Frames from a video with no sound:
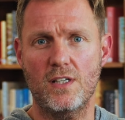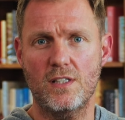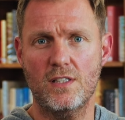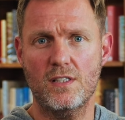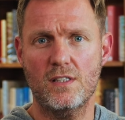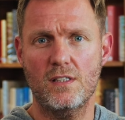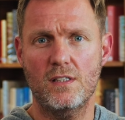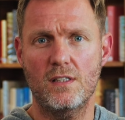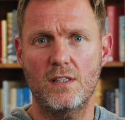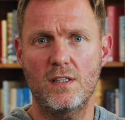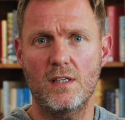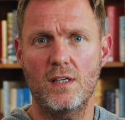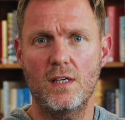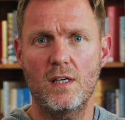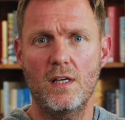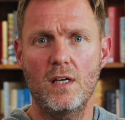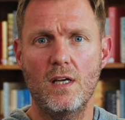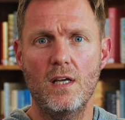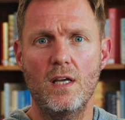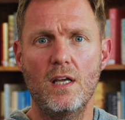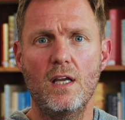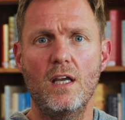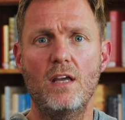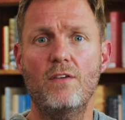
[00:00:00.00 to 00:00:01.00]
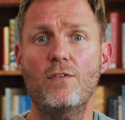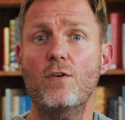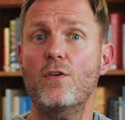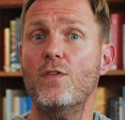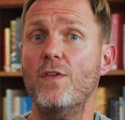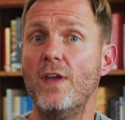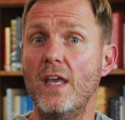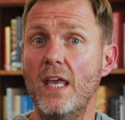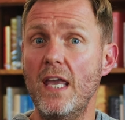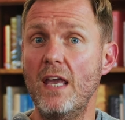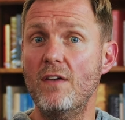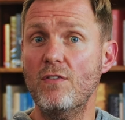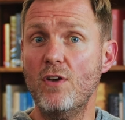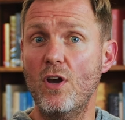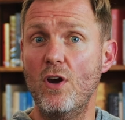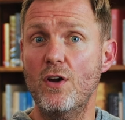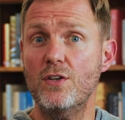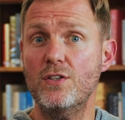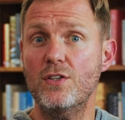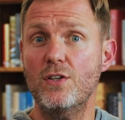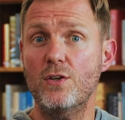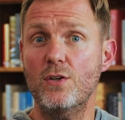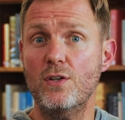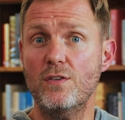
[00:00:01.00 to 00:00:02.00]
is. If you're thinking of
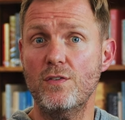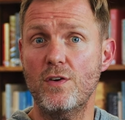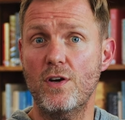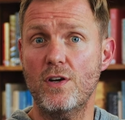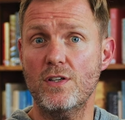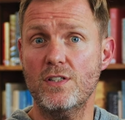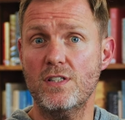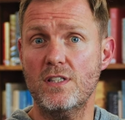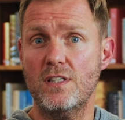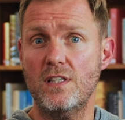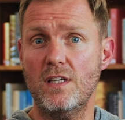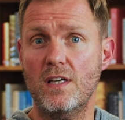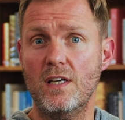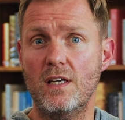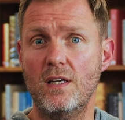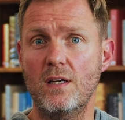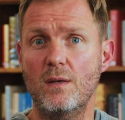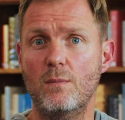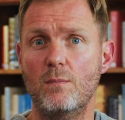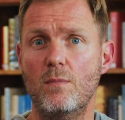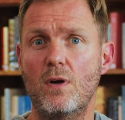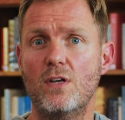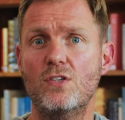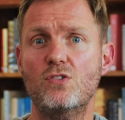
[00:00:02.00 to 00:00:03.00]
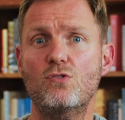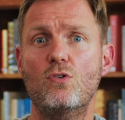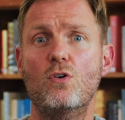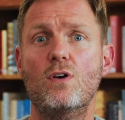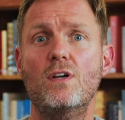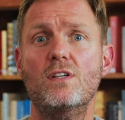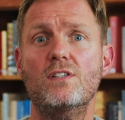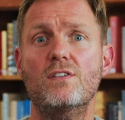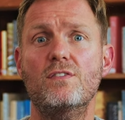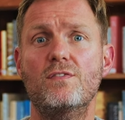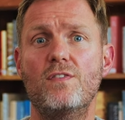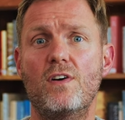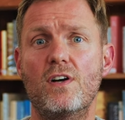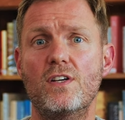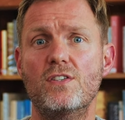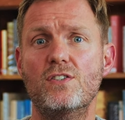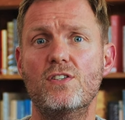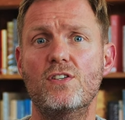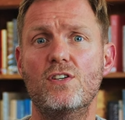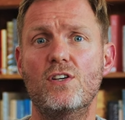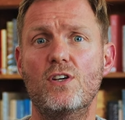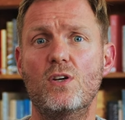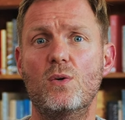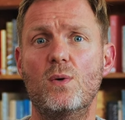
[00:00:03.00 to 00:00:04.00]
going to university, my strongest advice
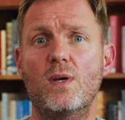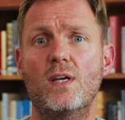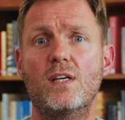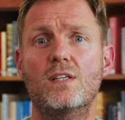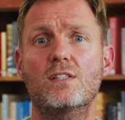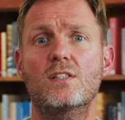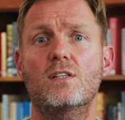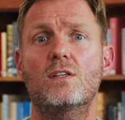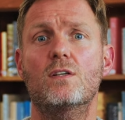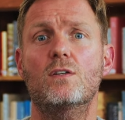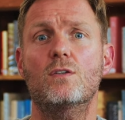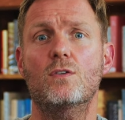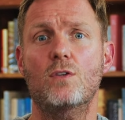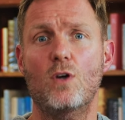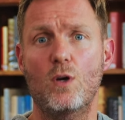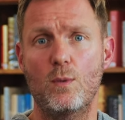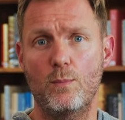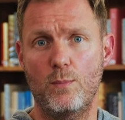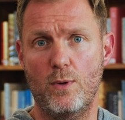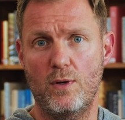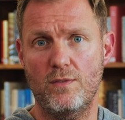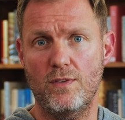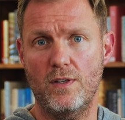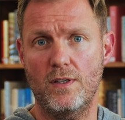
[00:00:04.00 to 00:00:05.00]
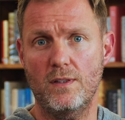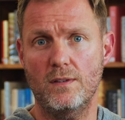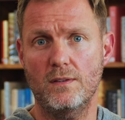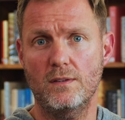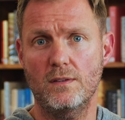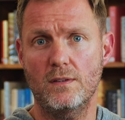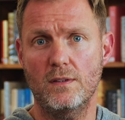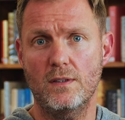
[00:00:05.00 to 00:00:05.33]
to you is don't bother.